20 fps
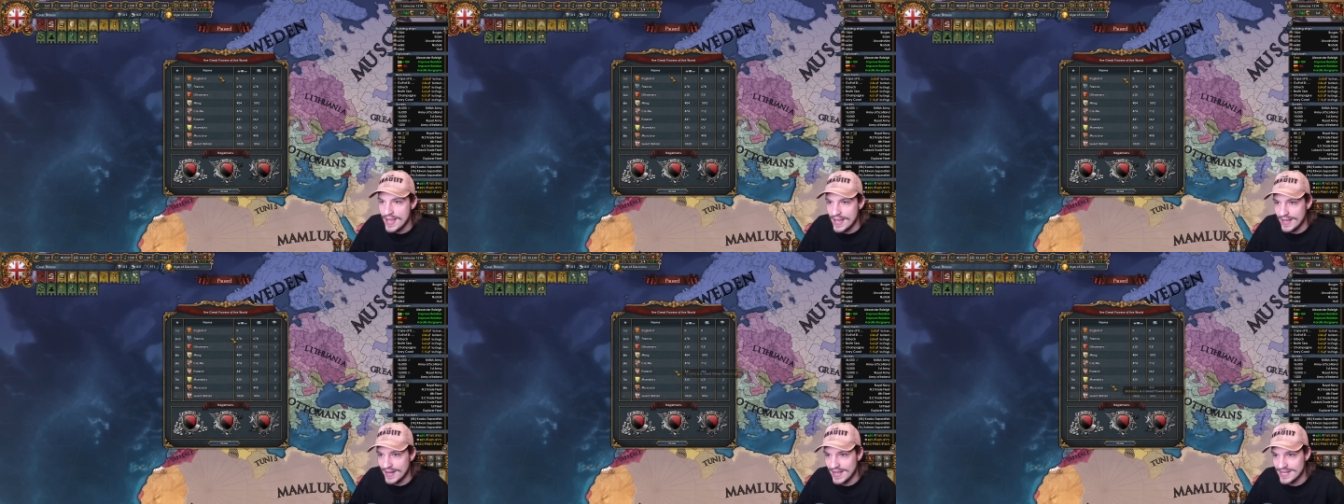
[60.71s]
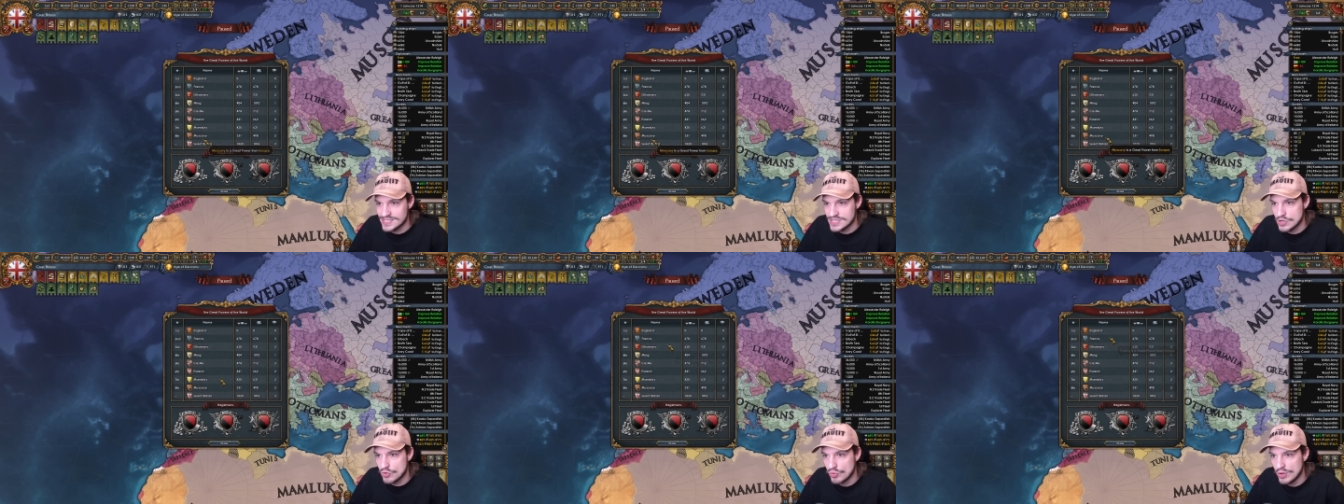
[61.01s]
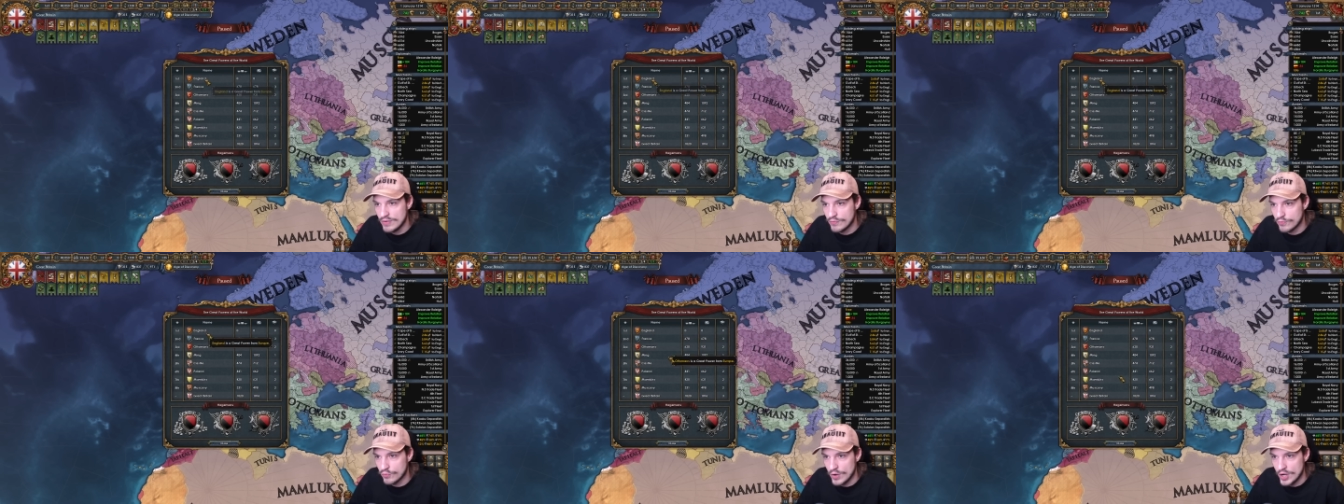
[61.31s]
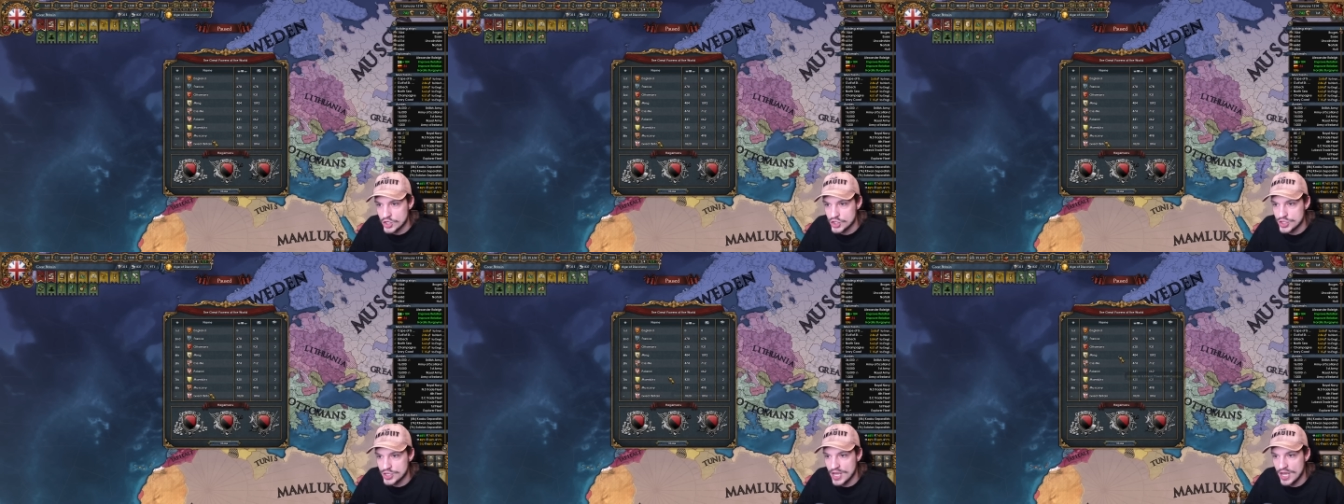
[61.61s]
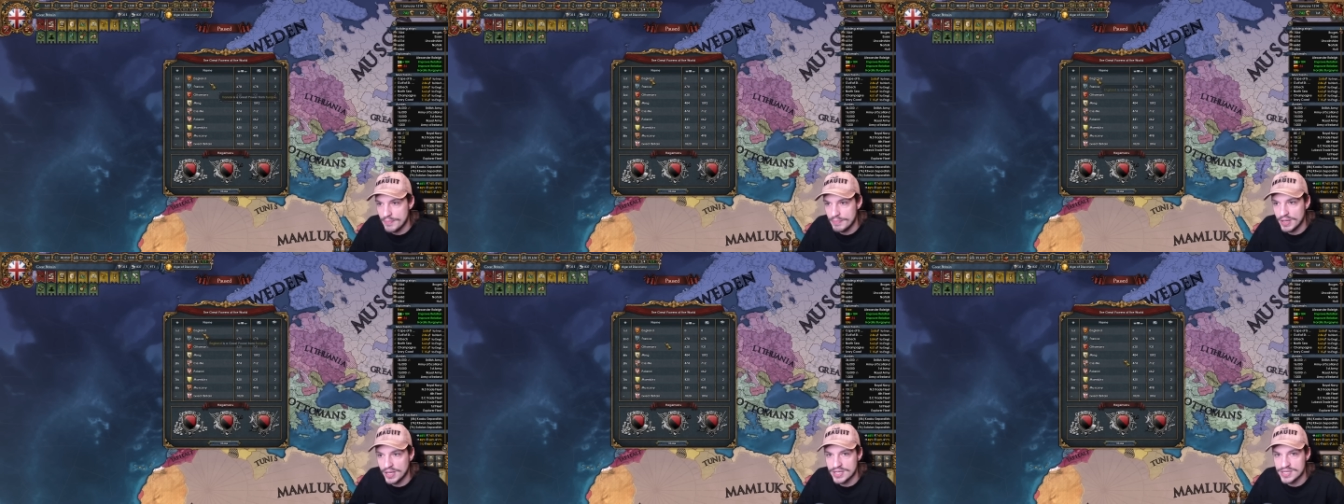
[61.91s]
It hasn't refreshed
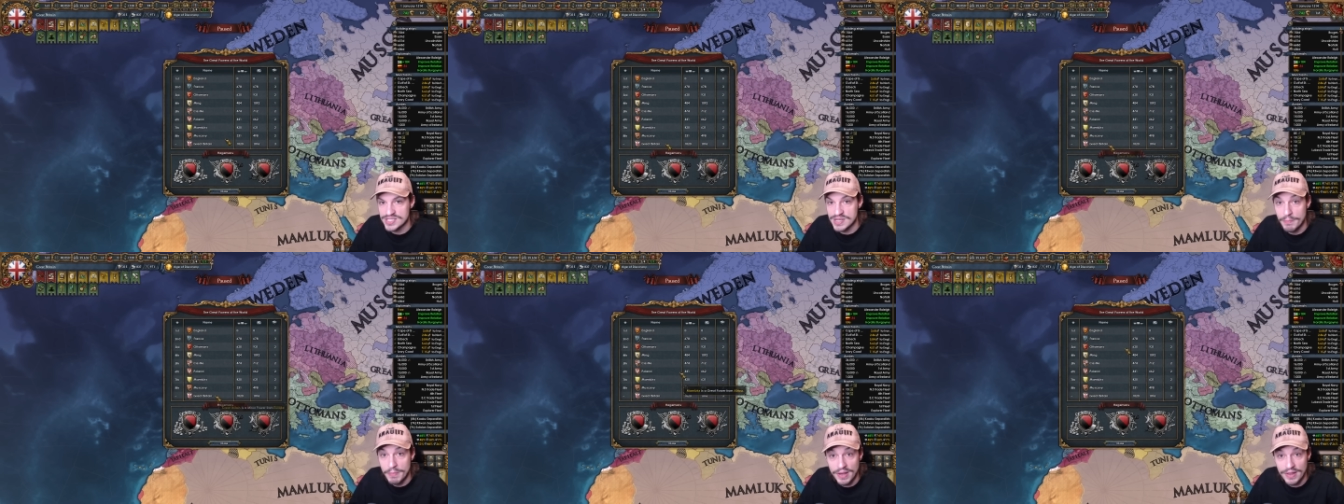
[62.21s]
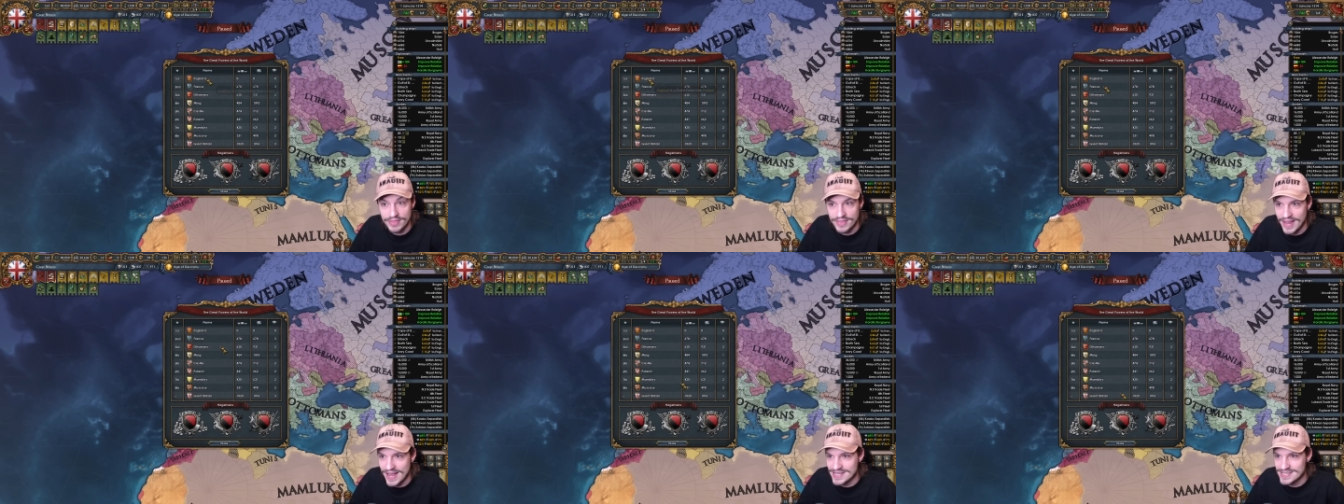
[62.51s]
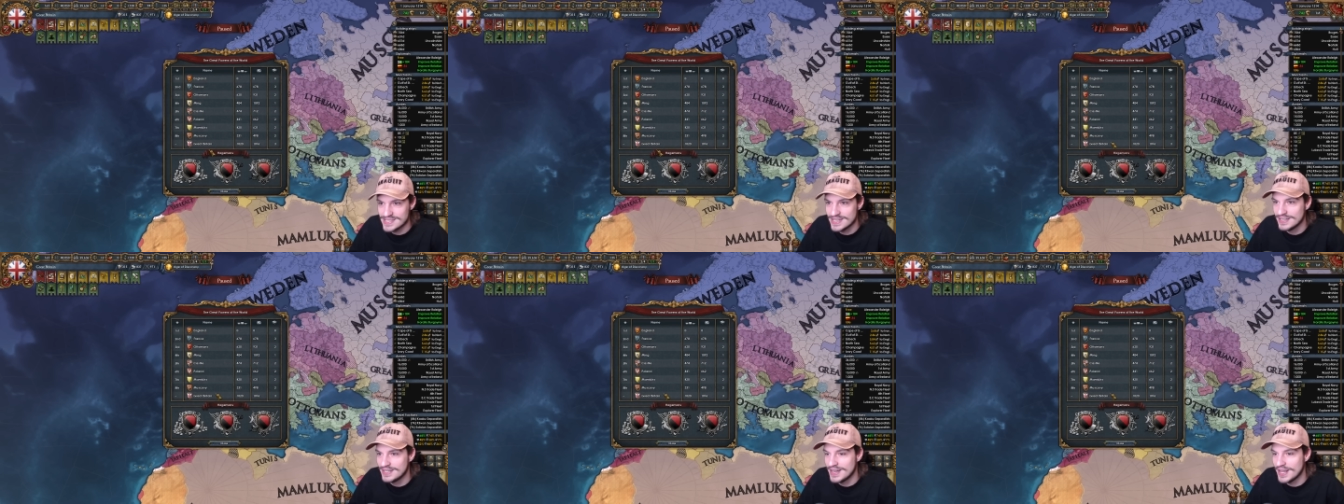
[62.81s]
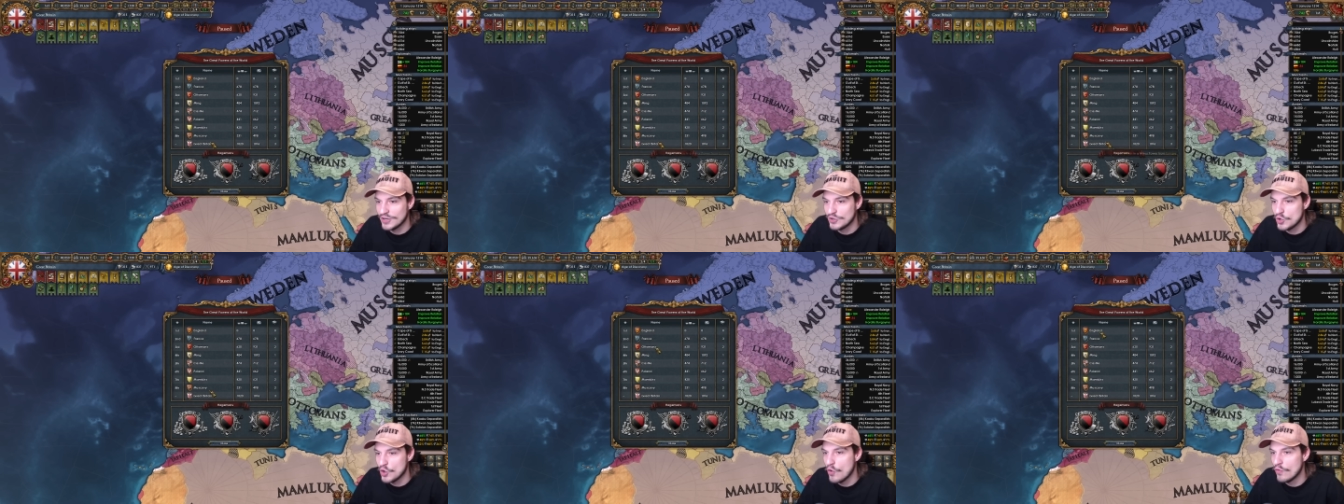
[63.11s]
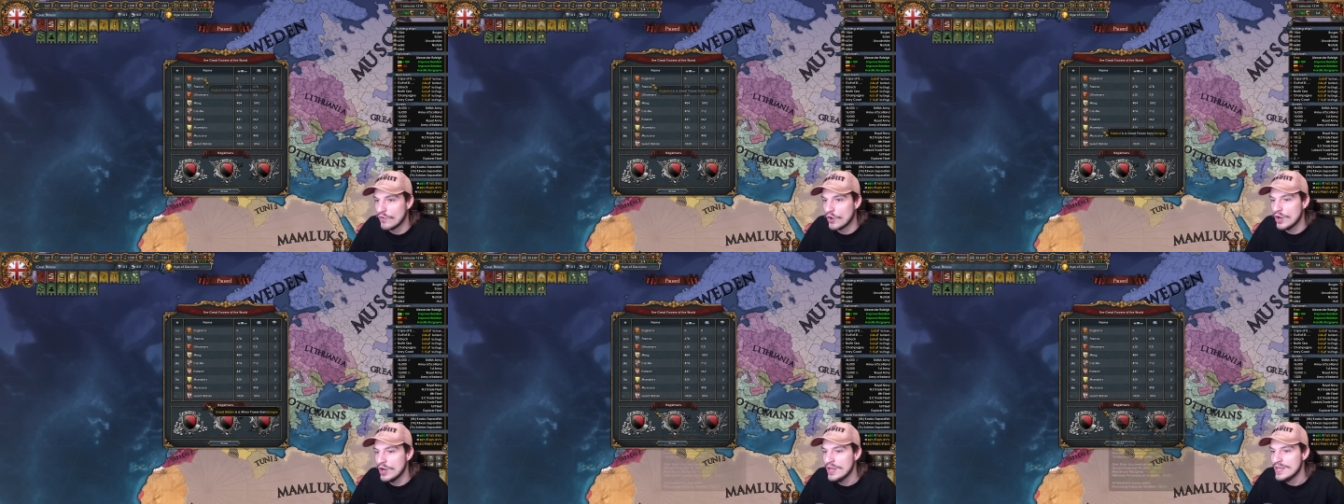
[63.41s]
yet because a month hasn't ticked
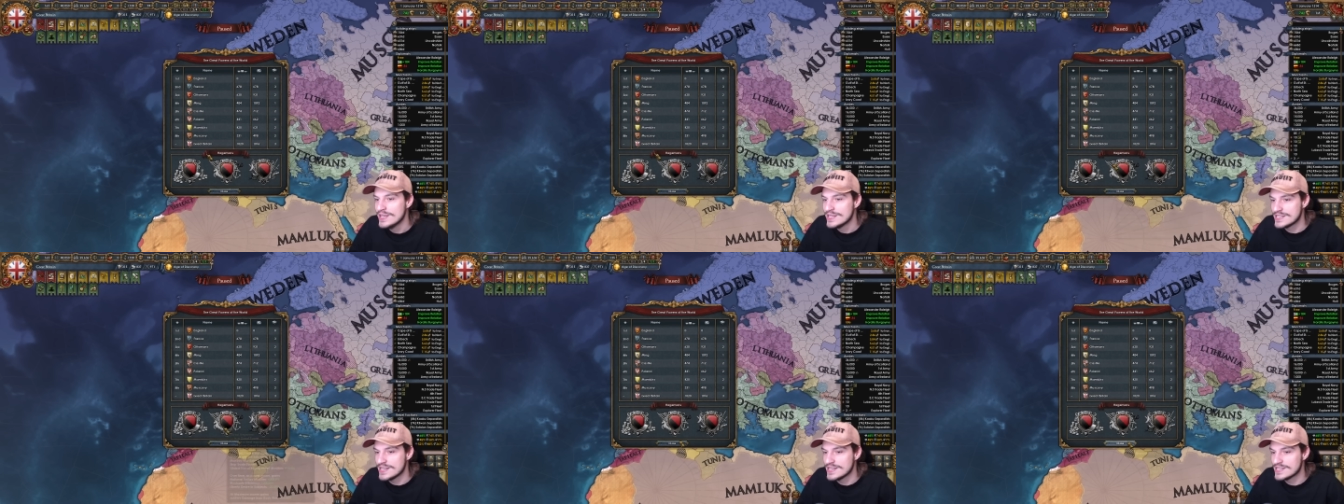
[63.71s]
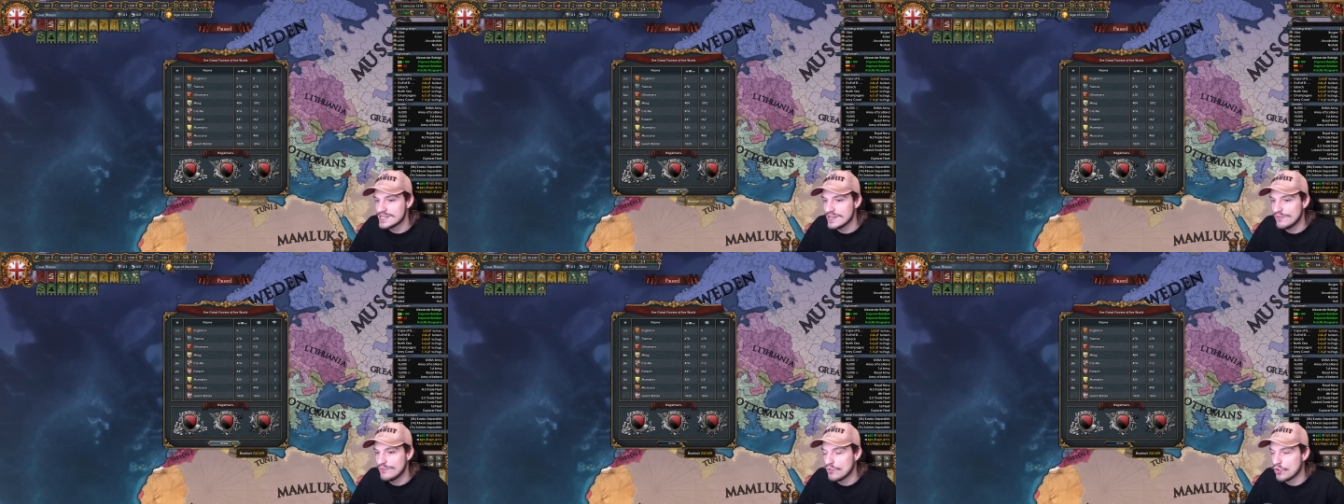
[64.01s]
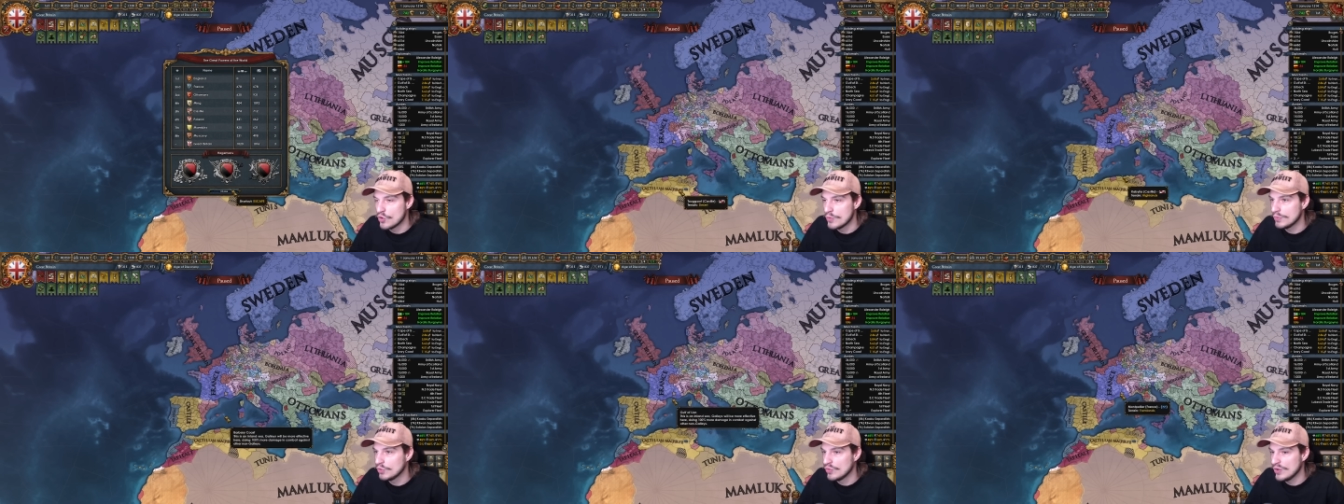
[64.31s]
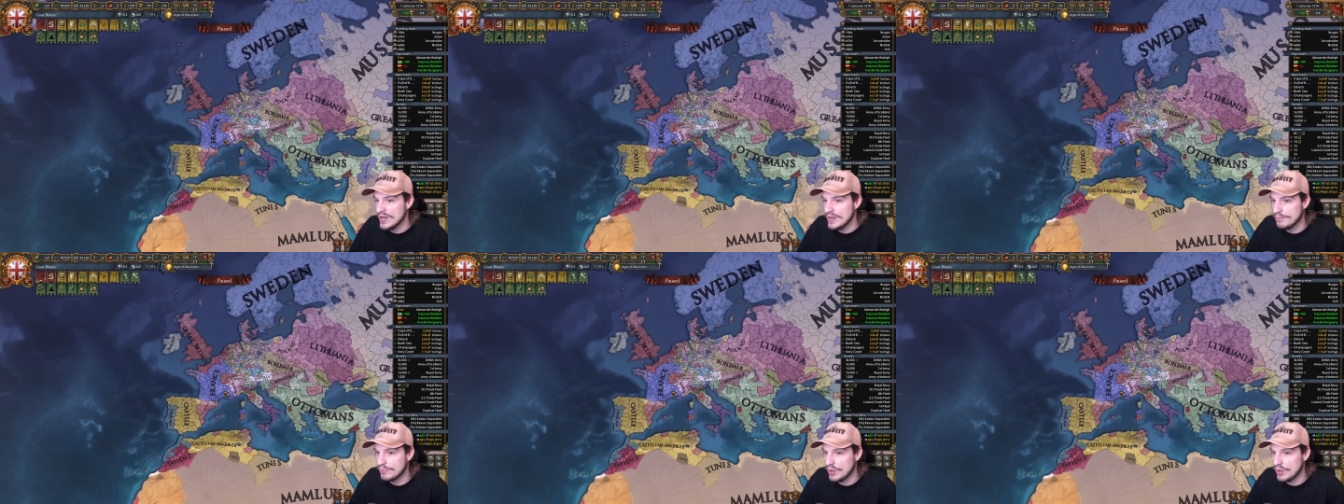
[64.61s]
over since I formed Great